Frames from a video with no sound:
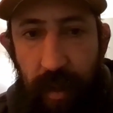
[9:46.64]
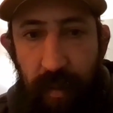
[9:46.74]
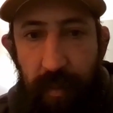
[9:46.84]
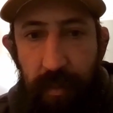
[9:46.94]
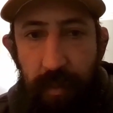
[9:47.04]

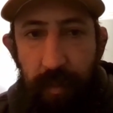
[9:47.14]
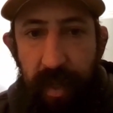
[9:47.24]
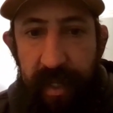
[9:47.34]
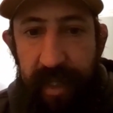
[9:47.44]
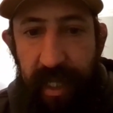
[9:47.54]
Um,
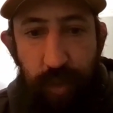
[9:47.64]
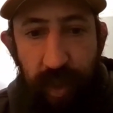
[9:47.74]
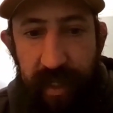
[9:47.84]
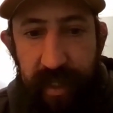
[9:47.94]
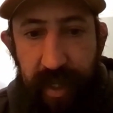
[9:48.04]
and that's
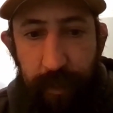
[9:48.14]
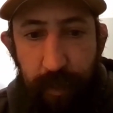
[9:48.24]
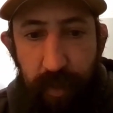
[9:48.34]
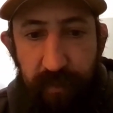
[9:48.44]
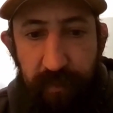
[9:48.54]
what I did. I
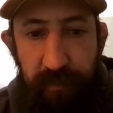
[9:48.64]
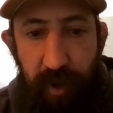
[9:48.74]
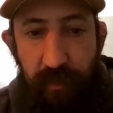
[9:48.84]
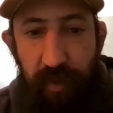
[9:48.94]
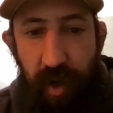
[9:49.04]
moved
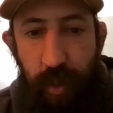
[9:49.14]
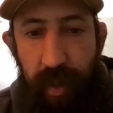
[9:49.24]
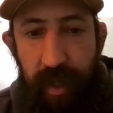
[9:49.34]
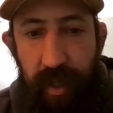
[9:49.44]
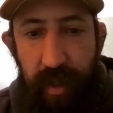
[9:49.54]
far, far
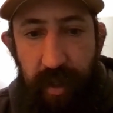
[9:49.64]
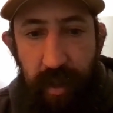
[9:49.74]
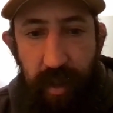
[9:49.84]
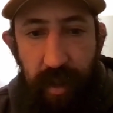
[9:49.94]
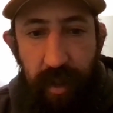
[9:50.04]
away,
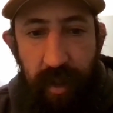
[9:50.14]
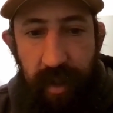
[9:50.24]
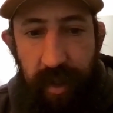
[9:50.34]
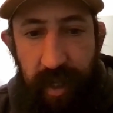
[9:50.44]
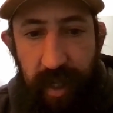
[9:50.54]

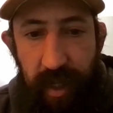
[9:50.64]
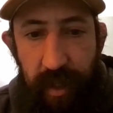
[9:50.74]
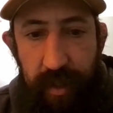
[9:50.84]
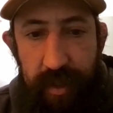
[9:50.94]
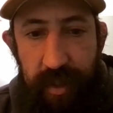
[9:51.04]

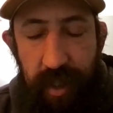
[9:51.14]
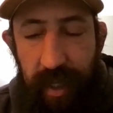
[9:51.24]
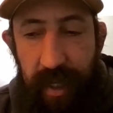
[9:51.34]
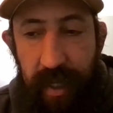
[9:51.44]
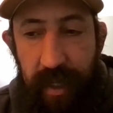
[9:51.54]
and
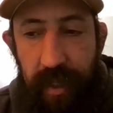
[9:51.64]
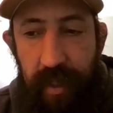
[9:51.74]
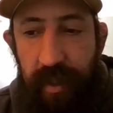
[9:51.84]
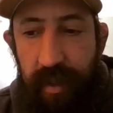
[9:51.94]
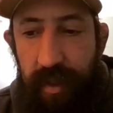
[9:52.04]

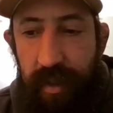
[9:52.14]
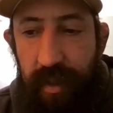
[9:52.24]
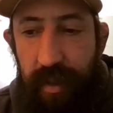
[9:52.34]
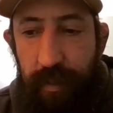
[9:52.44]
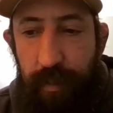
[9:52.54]
I
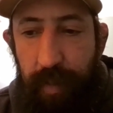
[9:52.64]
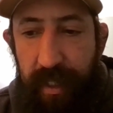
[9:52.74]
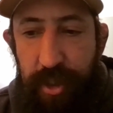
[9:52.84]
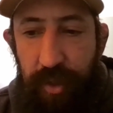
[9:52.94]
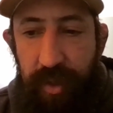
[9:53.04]

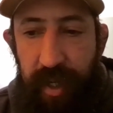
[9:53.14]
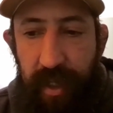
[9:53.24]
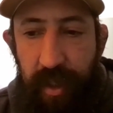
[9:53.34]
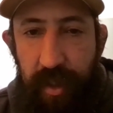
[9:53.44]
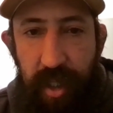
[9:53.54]
made sure that
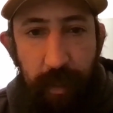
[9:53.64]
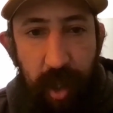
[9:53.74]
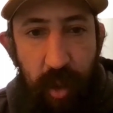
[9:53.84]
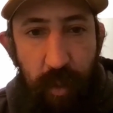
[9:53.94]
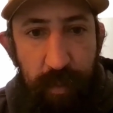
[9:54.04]
I couldn't come
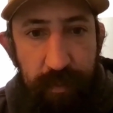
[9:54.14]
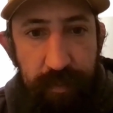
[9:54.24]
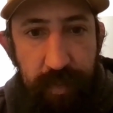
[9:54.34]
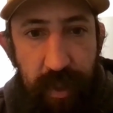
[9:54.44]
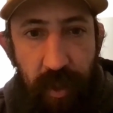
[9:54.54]
home
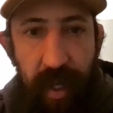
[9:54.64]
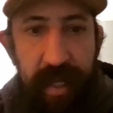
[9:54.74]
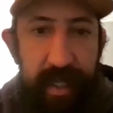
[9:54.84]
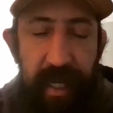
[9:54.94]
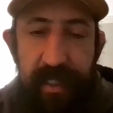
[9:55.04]
you know, I
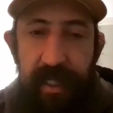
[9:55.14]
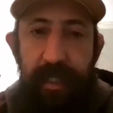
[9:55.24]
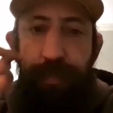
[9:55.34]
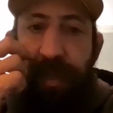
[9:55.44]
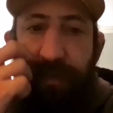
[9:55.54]
had I had
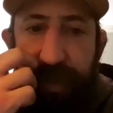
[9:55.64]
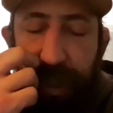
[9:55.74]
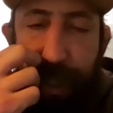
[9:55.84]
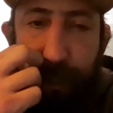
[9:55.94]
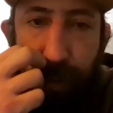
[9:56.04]
done this
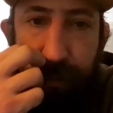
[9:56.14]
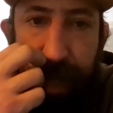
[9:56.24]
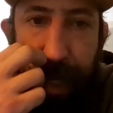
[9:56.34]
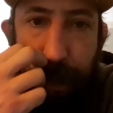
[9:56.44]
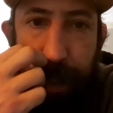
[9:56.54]
previously. I'd
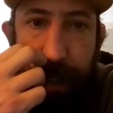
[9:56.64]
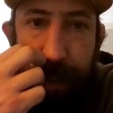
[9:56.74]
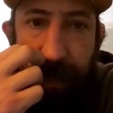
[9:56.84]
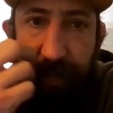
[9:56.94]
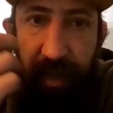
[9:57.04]
moved out
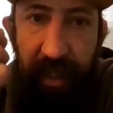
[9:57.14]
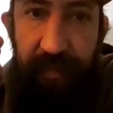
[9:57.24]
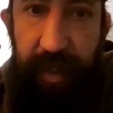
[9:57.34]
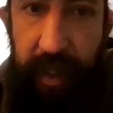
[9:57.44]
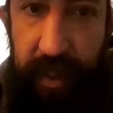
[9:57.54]
and left,
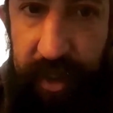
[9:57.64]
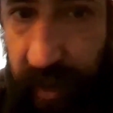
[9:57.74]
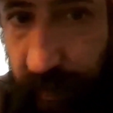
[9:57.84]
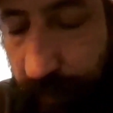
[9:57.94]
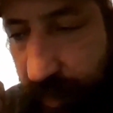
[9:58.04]
lived in a
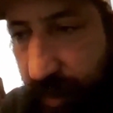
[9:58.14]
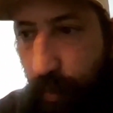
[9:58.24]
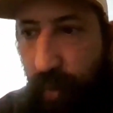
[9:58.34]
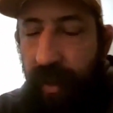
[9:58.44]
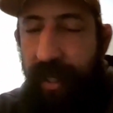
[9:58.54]
gym
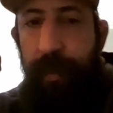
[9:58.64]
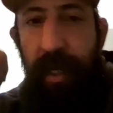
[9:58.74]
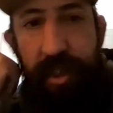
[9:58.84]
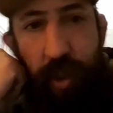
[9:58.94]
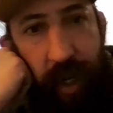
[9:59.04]
somewhat like
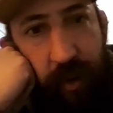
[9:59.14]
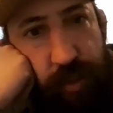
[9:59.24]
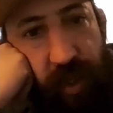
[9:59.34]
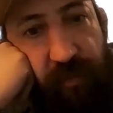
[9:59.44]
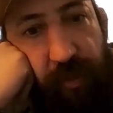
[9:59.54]
about two
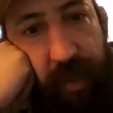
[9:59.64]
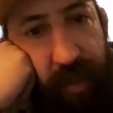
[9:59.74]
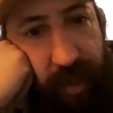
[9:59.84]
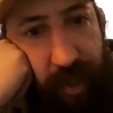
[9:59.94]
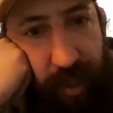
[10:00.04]
hours away from
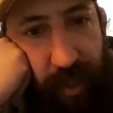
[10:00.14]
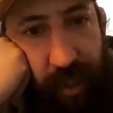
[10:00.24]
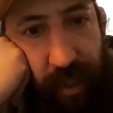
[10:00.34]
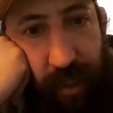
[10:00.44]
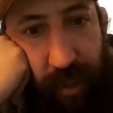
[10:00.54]
me.
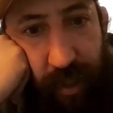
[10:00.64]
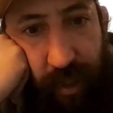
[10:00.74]
Wow.